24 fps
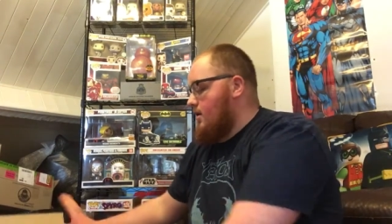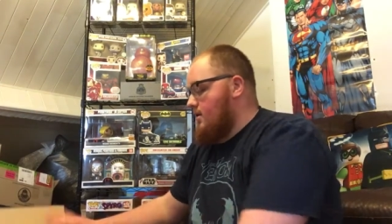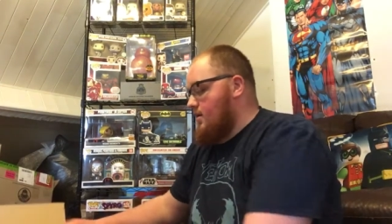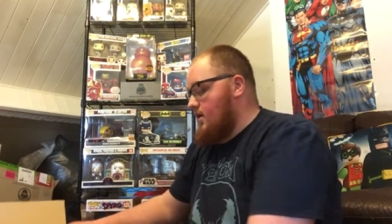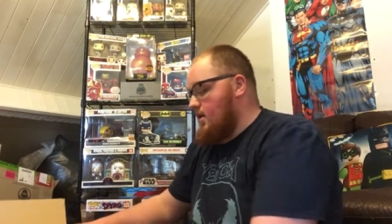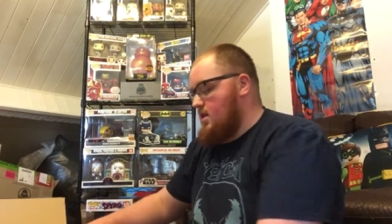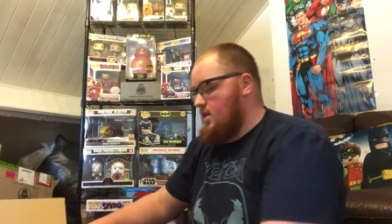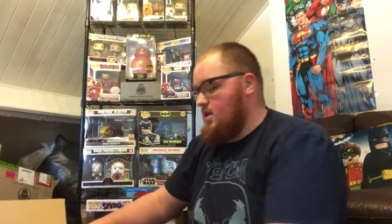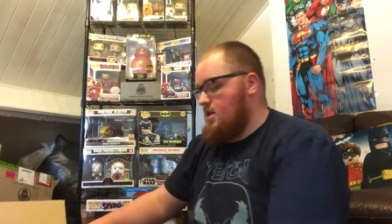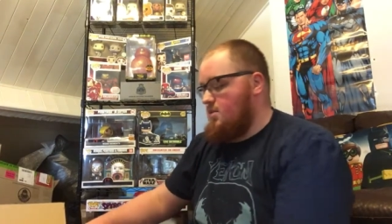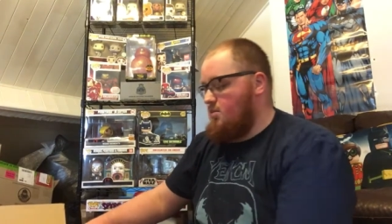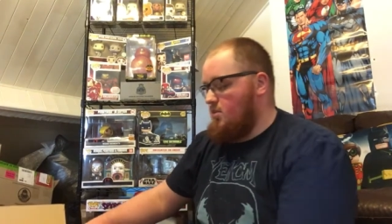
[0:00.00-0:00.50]

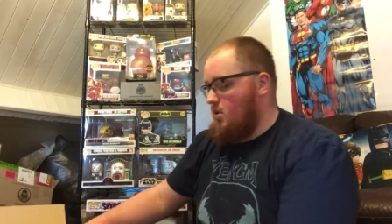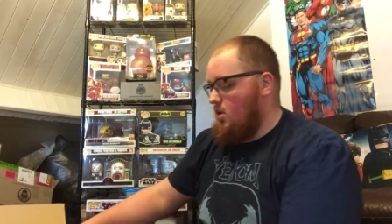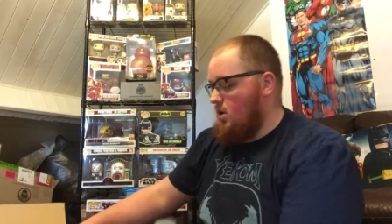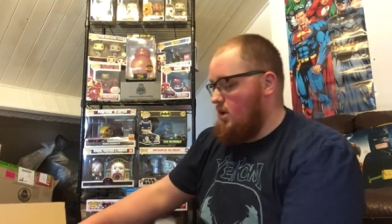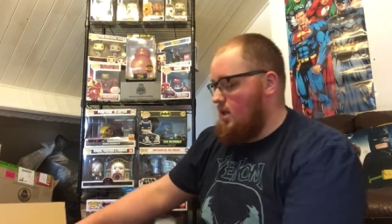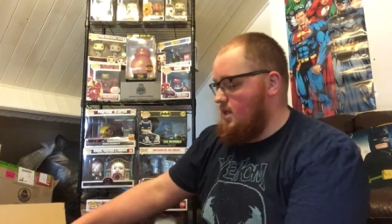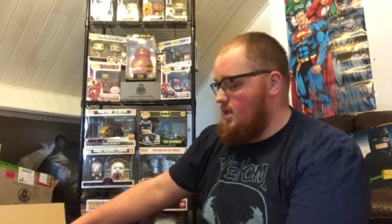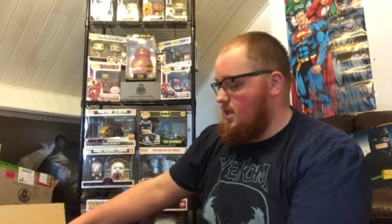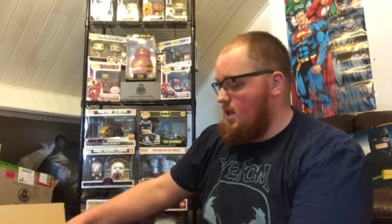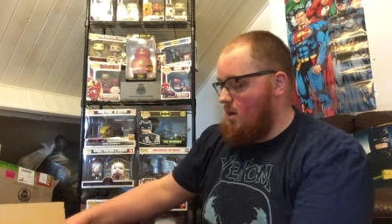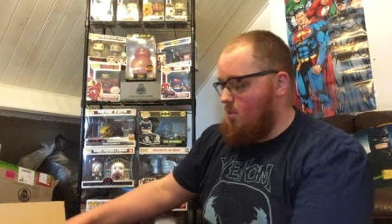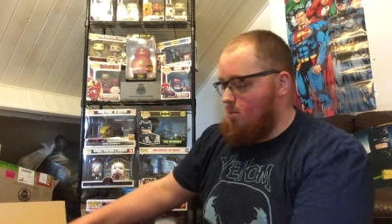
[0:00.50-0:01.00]
the
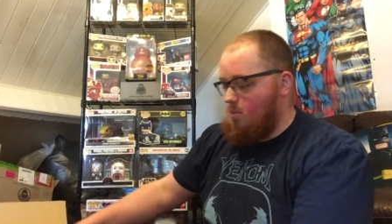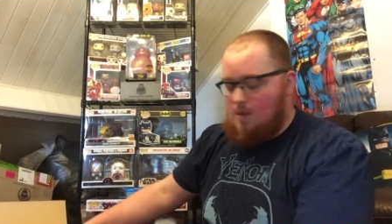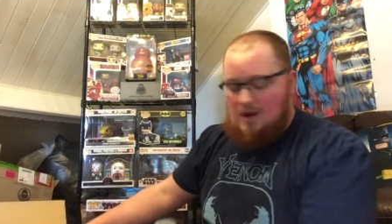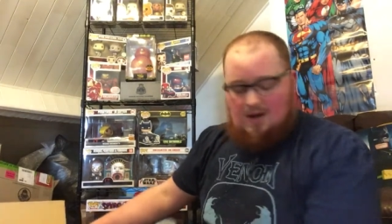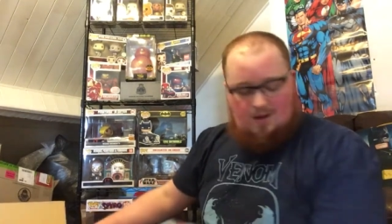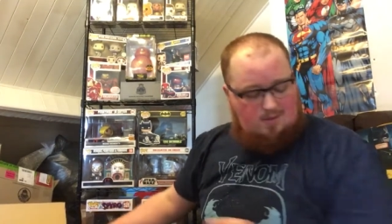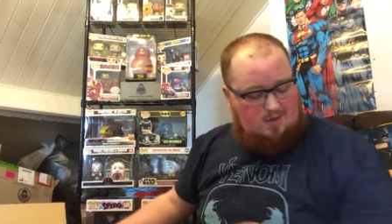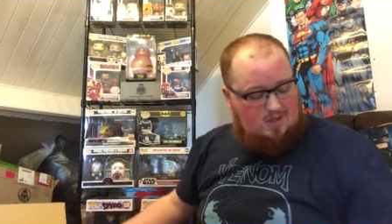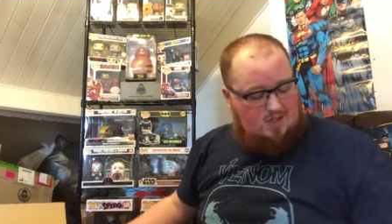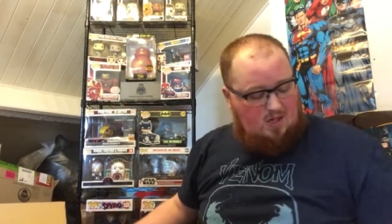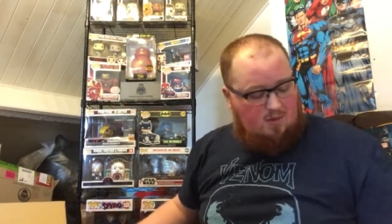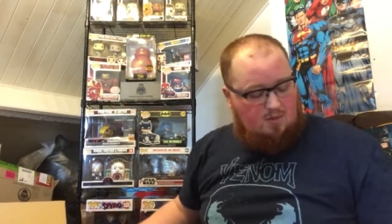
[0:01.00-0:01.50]
Smuggler's
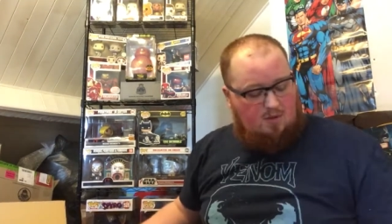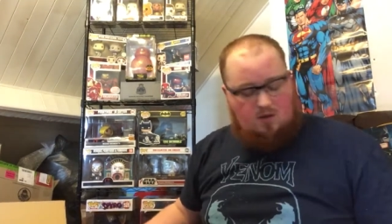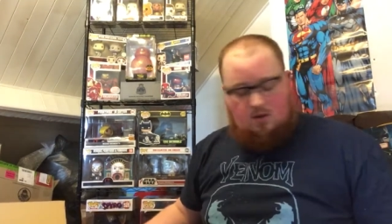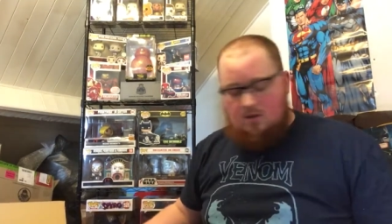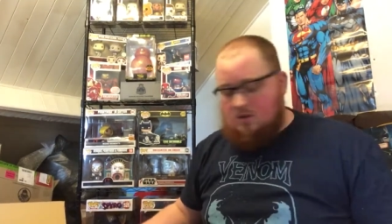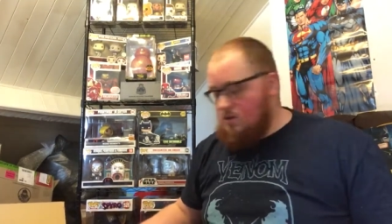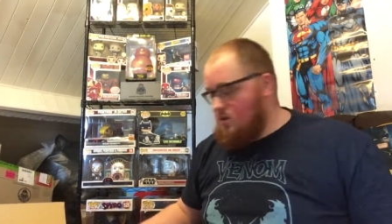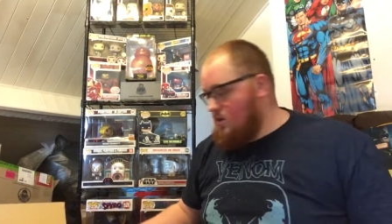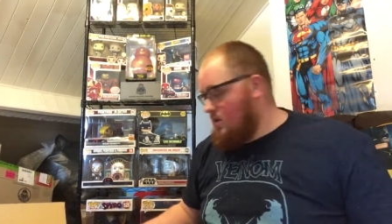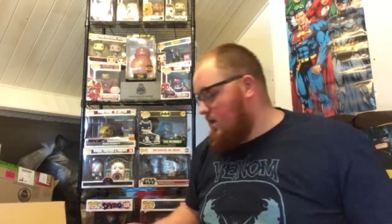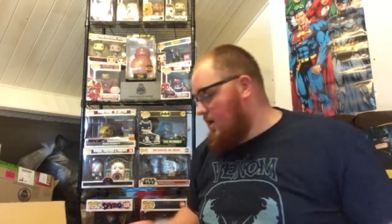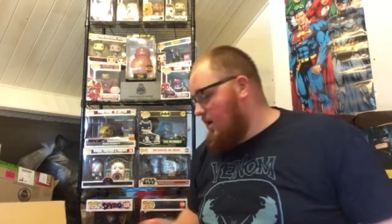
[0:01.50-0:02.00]
Bounty
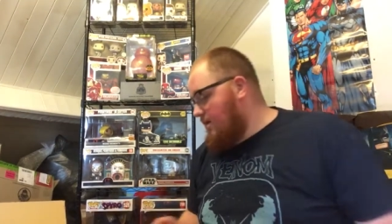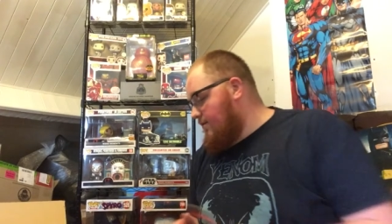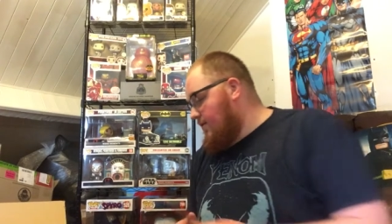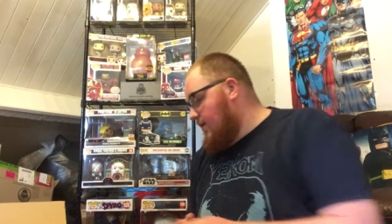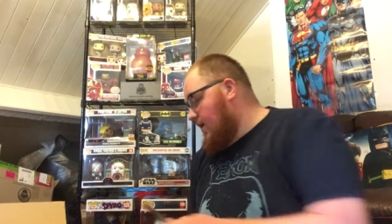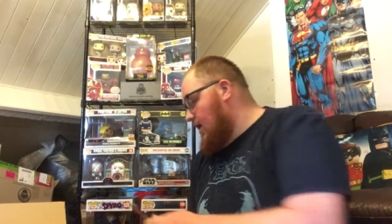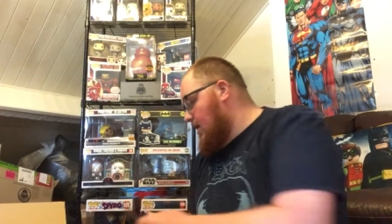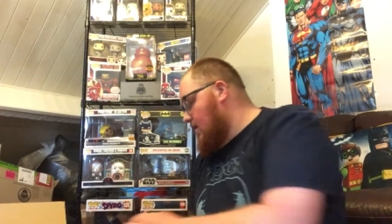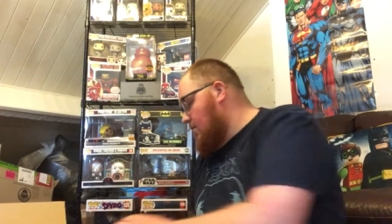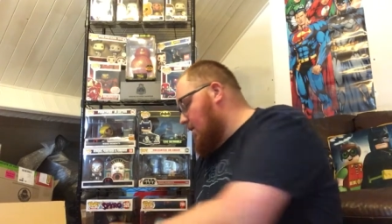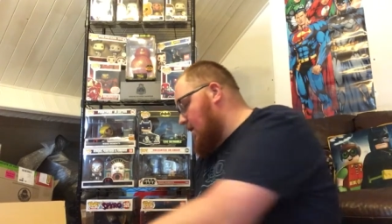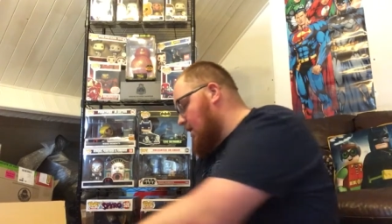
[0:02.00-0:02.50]
Box. I keep
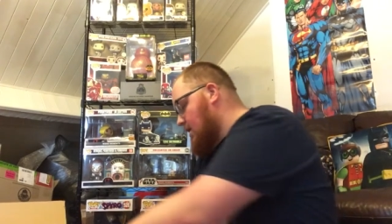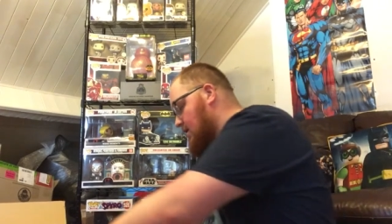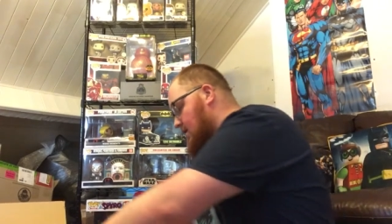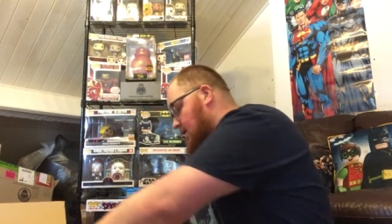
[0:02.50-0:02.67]
forgetting about